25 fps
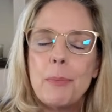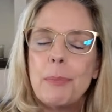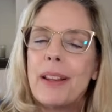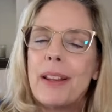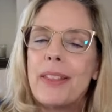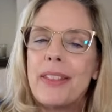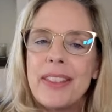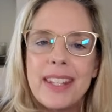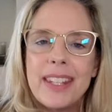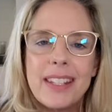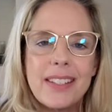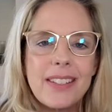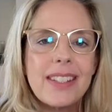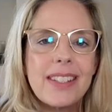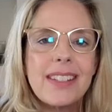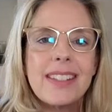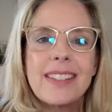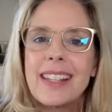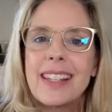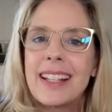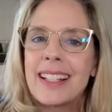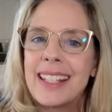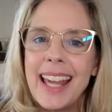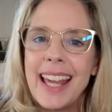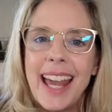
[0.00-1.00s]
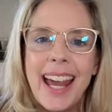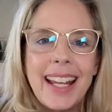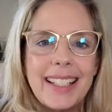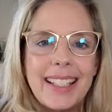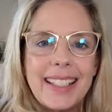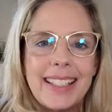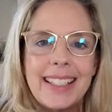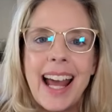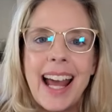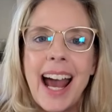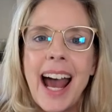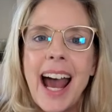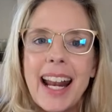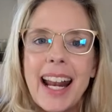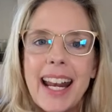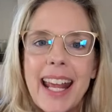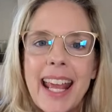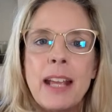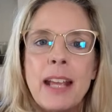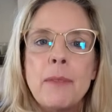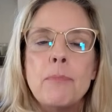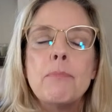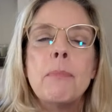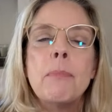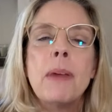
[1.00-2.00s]
but this is, again,
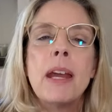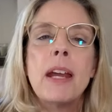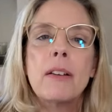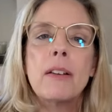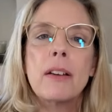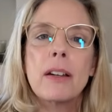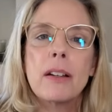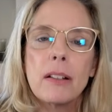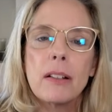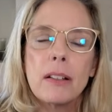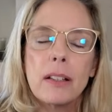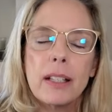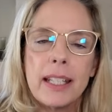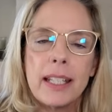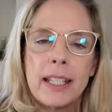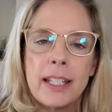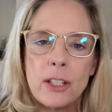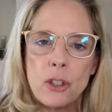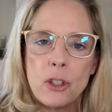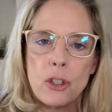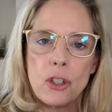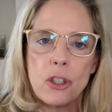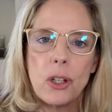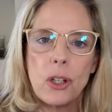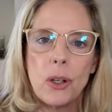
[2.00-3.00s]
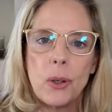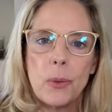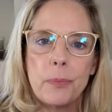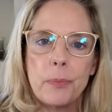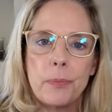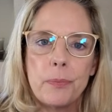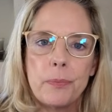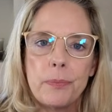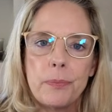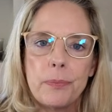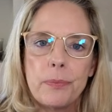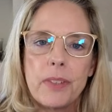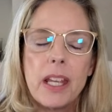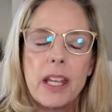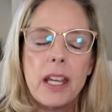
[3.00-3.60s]
not a marital issue.